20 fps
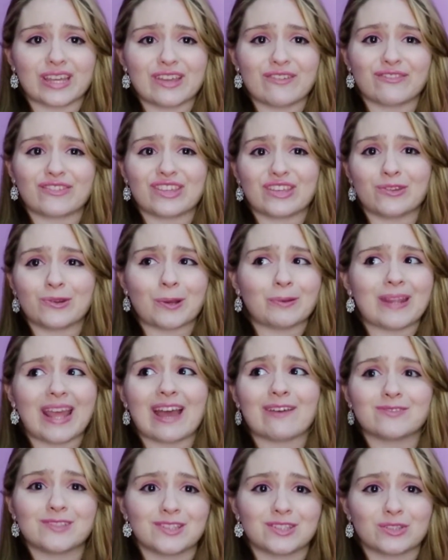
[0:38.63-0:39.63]
if you don't
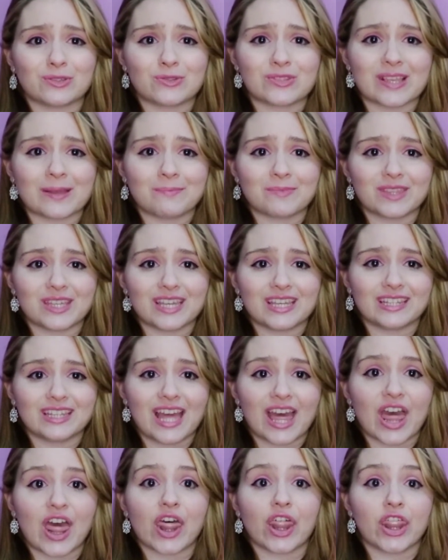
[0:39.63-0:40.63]
have to do something,
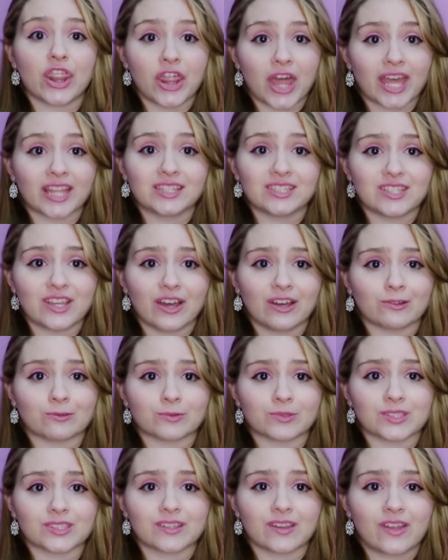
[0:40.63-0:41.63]
then don't.
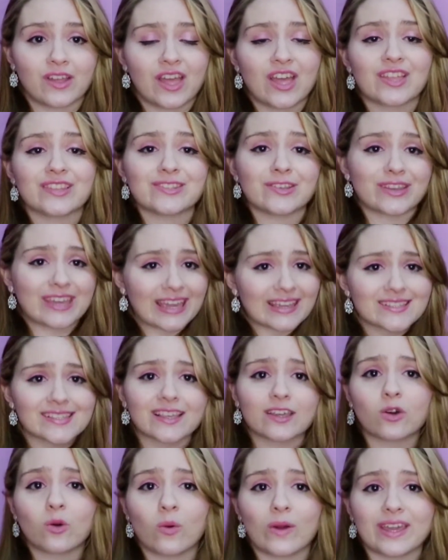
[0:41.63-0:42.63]
Do kings
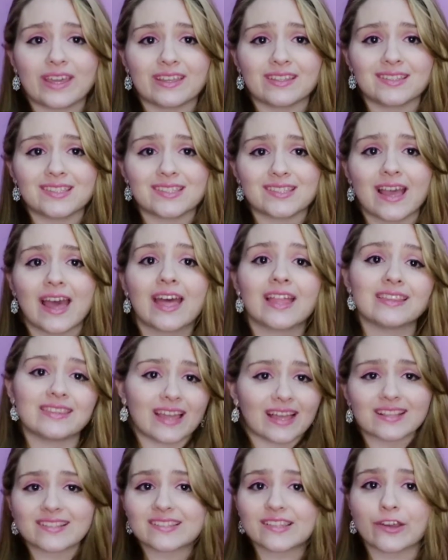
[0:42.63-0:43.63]
and queens
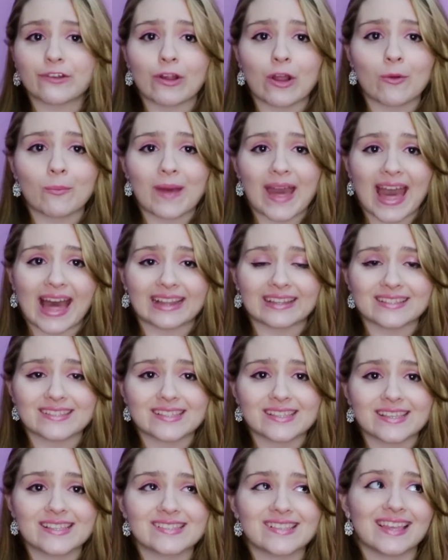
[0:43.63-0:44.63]
dust their own
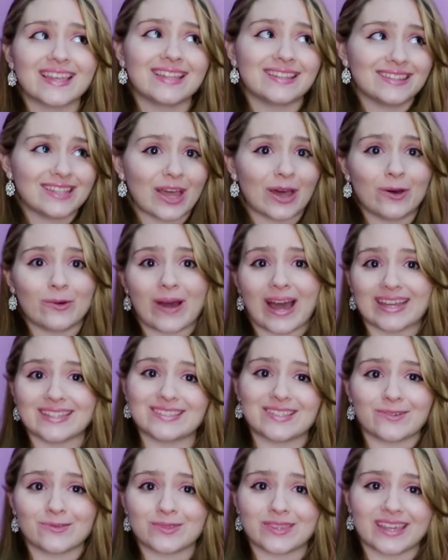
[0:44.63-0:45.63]
palaces? No, I
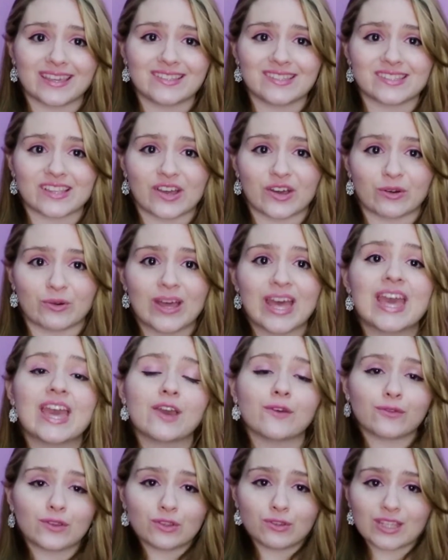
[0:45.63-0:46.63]
don't think so.
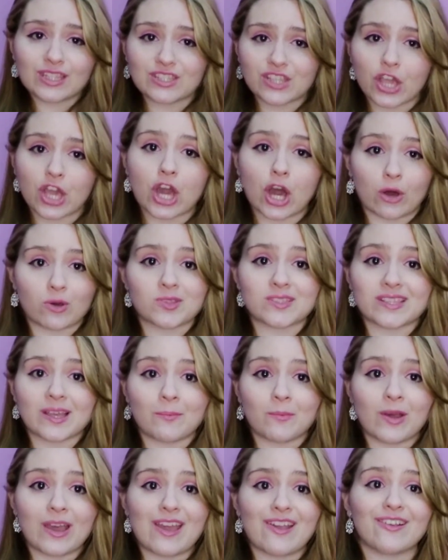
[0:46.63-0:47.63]
If you need to go
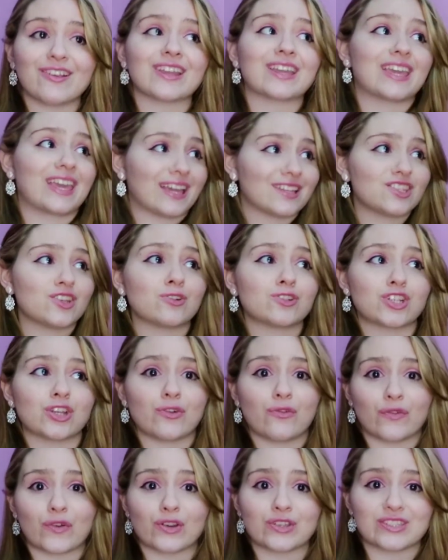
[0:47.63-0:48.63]
somewhere, get your
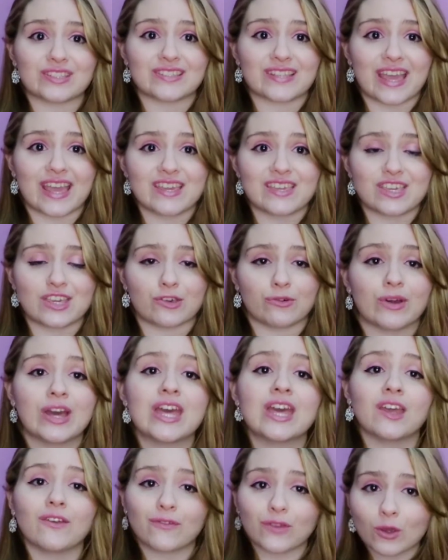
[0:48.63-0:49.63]
chauffeur to take you.
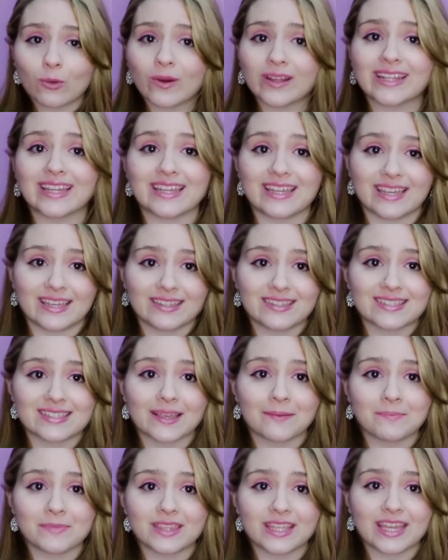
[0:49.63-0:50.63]
If you want to eat
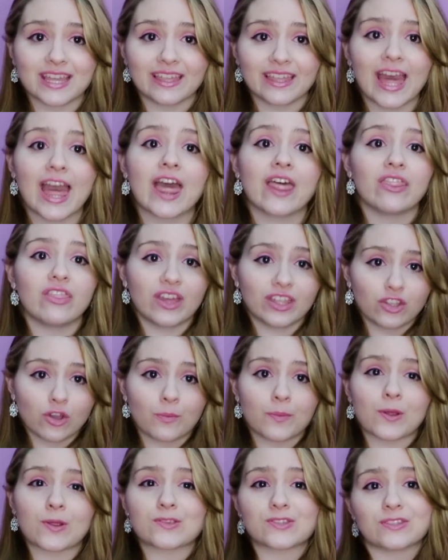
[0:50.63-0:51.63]
something, then your
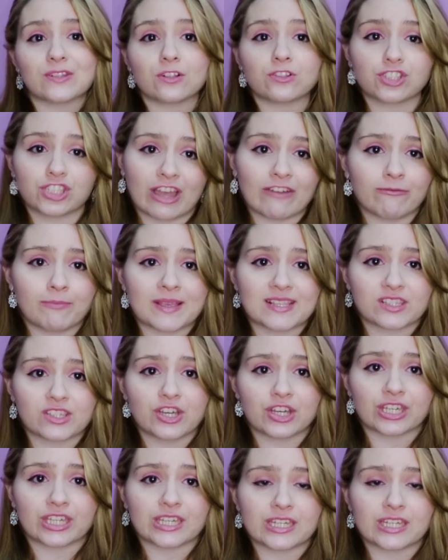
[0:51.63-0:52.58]
personal chef must cook